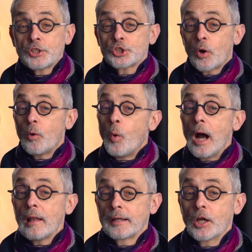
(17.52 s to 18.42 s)
short
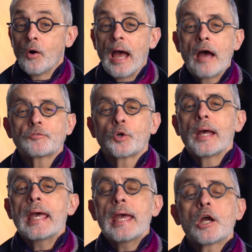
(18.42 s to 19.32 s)
while ago, after
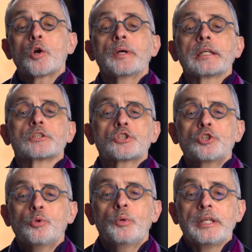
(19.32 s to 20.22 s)
a harrowing
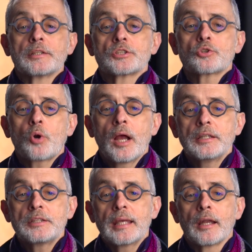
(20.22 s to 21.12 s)
2 weeks
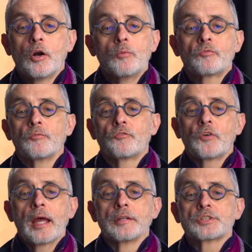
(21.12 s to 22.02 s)
trying to get home from
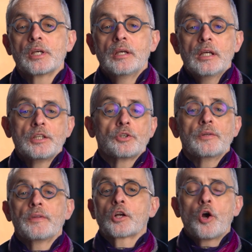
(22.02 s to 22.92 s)
France
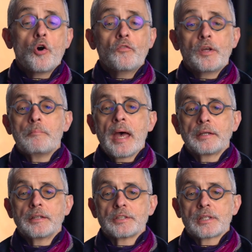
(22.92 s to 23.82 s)
during the COVID
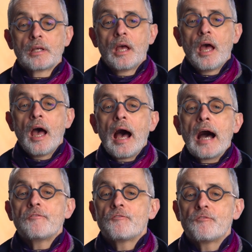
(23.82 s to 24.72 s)
madness,
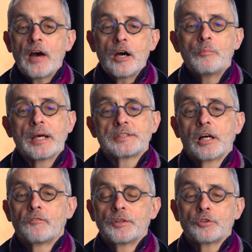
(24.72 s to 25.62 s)
I found
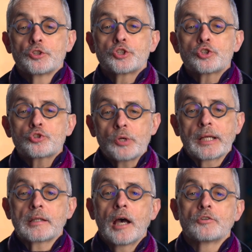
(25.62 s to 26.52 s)
myself under
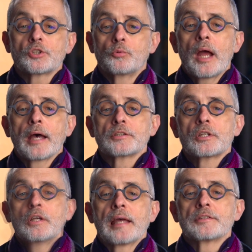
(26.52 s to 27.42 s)
strict house
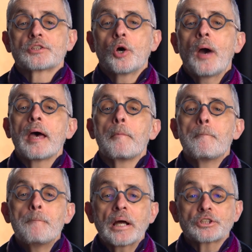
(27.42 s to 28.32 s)
arrest, and so had
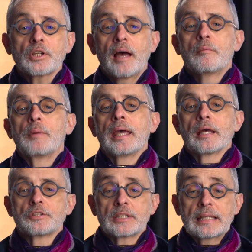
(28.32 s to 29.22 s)
much time in my
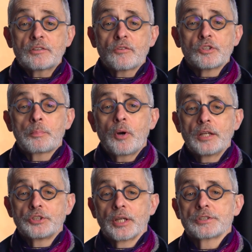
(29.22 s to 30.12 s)
hands to get to those
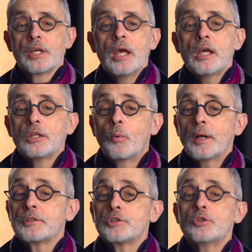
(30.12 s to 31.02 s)
projects you
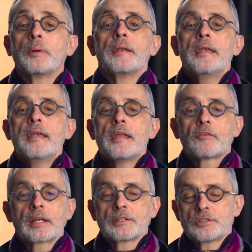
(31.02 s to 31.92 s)
want to do but
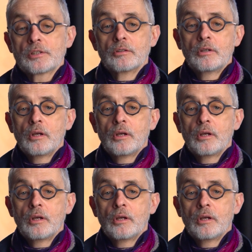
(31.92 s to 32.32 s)
never get to.